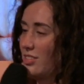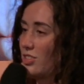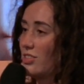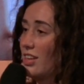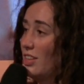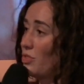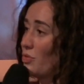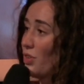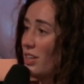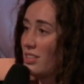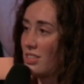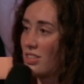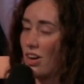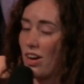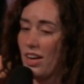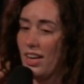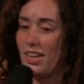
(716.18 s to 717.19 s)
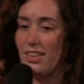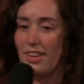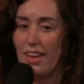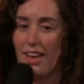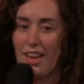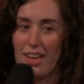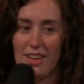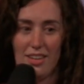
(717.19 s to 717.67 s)
his friend saw it
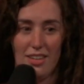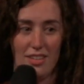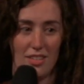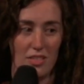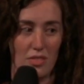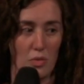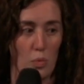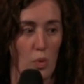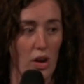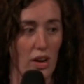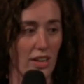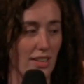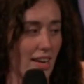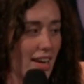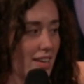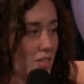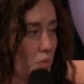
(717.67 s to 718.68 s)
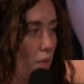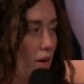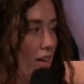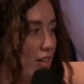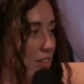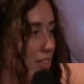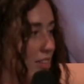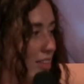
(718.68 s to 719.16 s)
and wanted that as
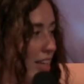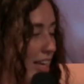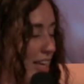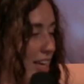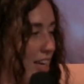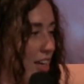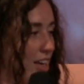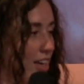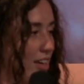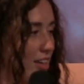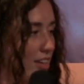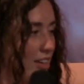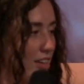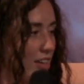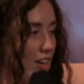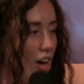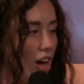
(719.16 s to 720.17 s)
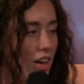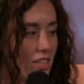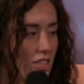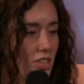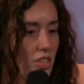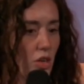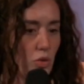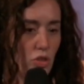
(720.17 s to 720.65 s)
well. Like he got to know